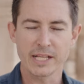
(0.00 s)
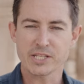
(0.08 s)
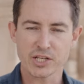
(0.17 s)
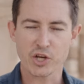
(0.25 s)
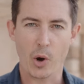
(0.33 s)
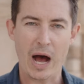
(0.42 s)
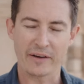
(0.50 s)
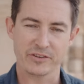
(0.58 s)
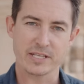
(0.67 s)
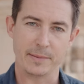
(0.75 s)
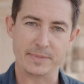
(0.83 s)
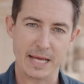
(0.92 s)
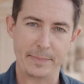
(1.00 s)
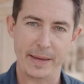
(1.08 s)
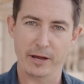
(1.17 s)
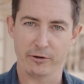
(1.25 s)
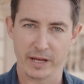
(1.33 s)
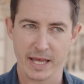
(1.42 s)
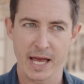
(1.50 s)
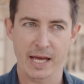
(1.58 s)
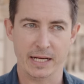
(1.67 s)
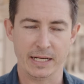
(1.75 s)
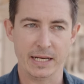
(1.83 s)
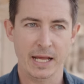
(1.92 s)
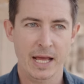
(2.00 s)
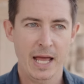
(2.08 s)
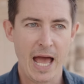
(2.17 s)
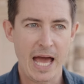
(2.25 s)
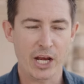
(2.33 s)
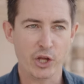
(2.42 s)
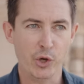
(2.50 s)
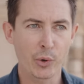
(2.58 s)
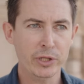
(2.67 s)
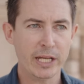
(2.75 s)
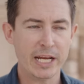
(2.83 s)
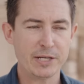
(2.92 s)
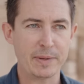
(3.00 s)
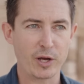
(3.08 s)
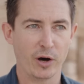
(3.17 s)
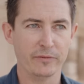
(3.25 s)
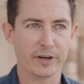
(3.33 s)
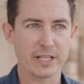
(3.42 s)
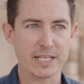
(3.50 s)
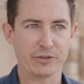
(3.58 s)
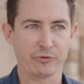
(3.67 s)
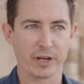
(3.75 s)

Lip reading: Let's just go half a step deeper here again. And you only need to be confident in